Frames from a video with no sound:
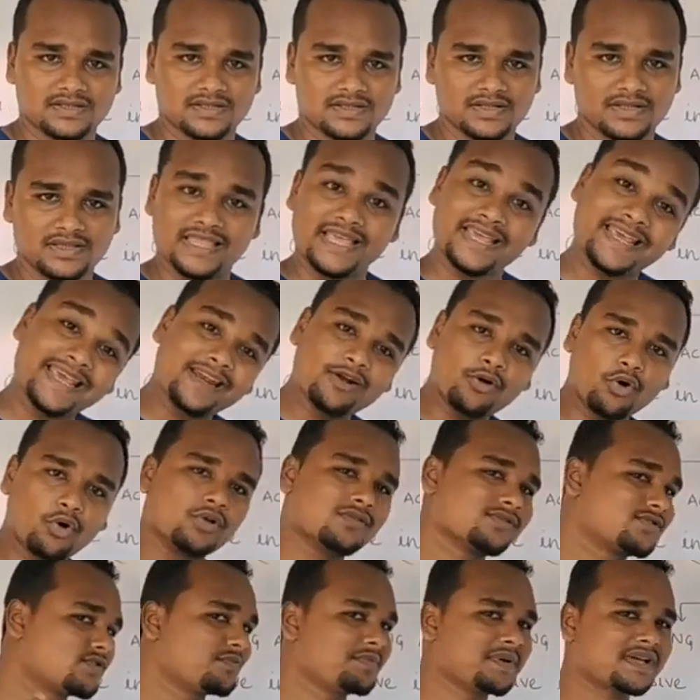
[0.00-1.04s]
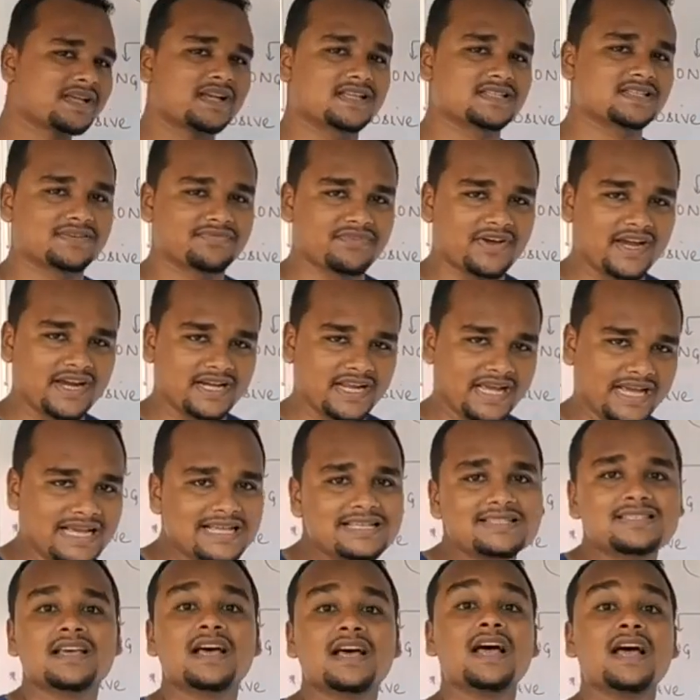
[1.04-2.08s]
they can also be classified
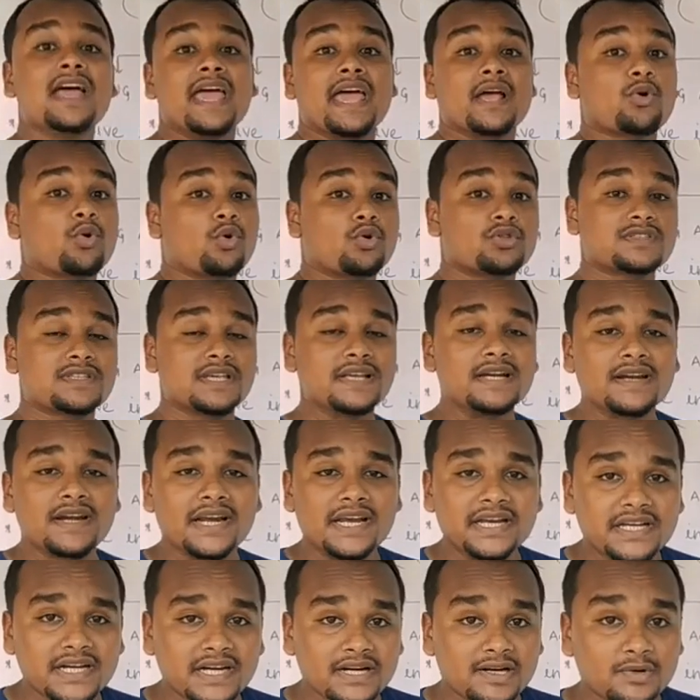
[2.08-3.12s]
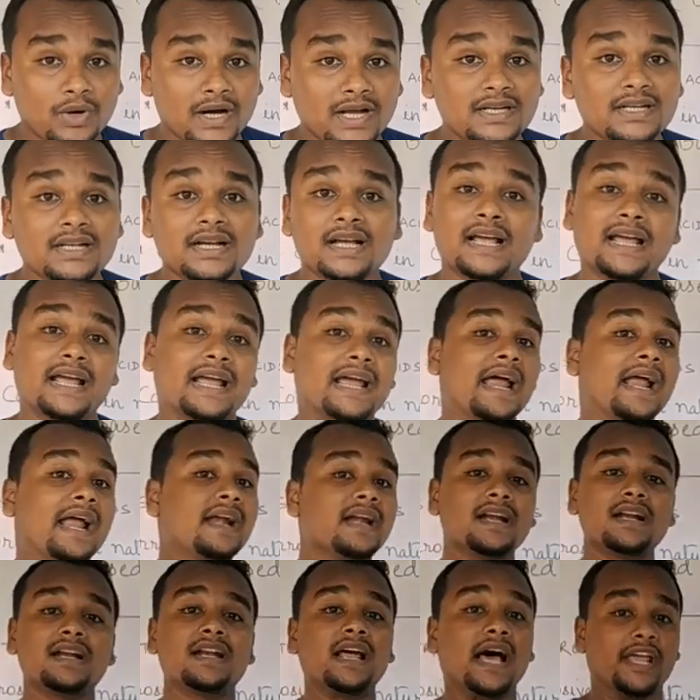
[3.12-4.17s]
as a concentrated one and
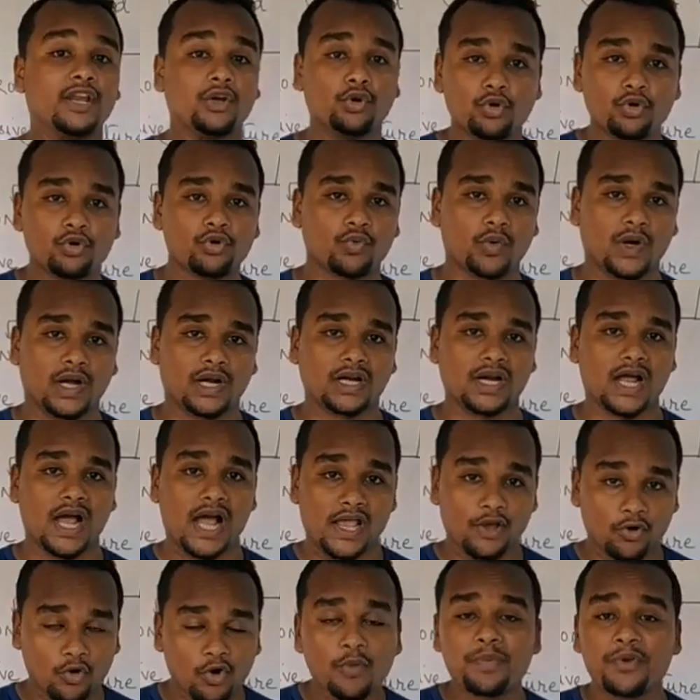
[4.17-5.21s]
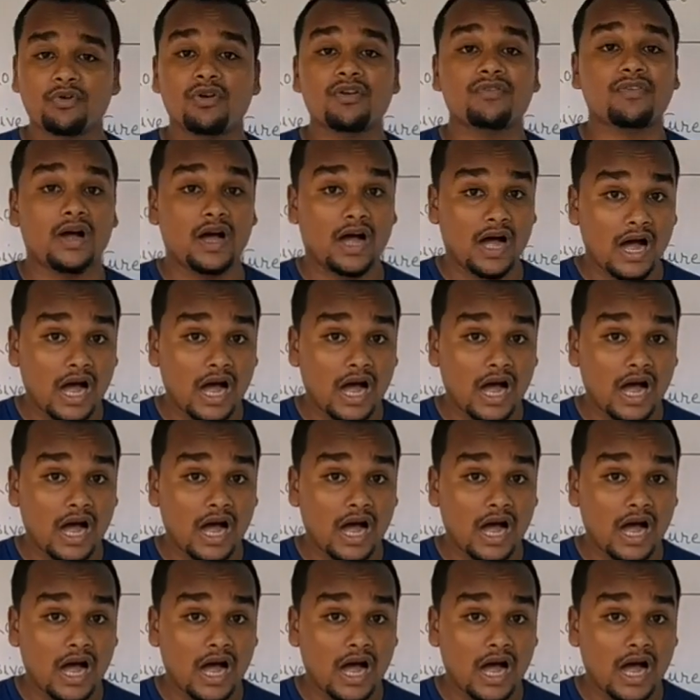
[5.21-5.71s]
a dilute one. I hope you have